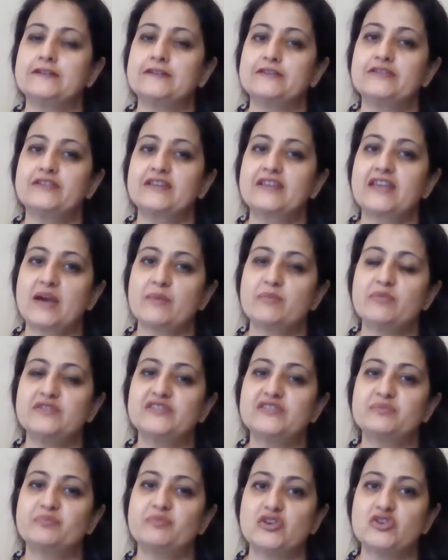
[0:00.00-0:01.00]
the
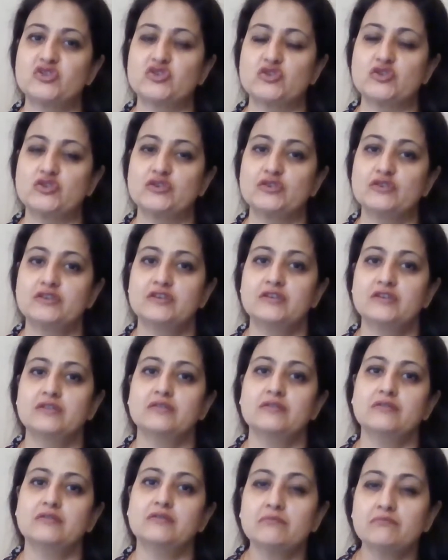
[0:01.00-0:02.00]
cabin's pressure
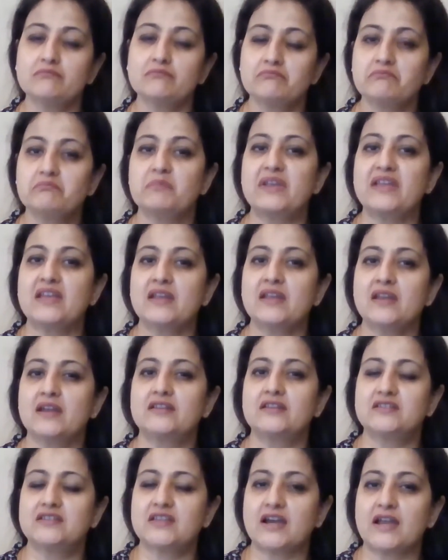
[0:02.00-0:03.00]
may
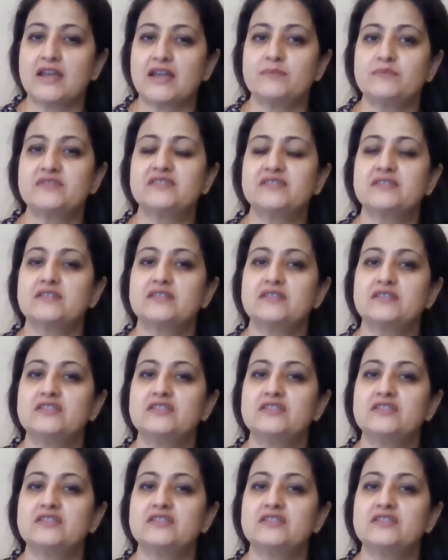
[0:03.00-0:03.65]
at times